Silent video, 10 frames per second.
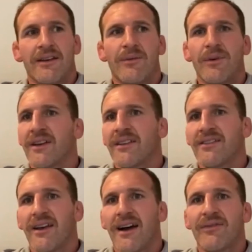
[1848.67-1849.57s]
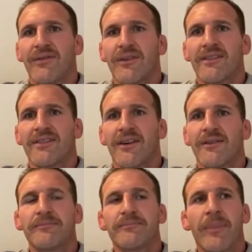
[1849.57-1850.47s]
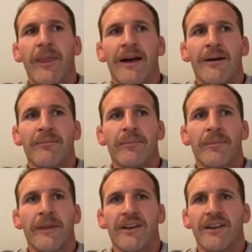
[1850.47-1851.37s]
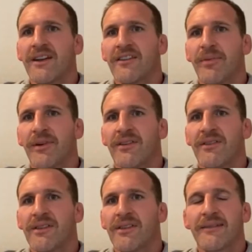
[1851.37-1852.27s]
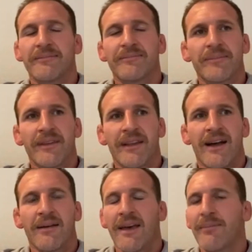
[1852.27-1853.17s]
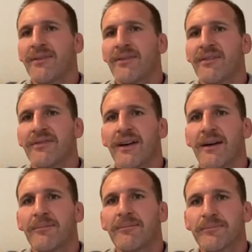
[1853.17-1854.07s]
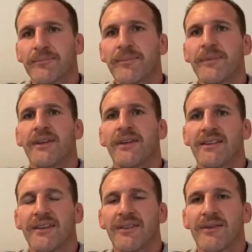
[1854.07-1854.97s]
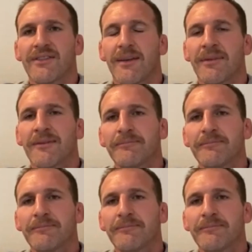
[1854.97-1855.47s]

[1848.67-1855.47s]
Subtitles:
working so hard for it. So, knowing I've put in all that, happy with, definitely what's happened.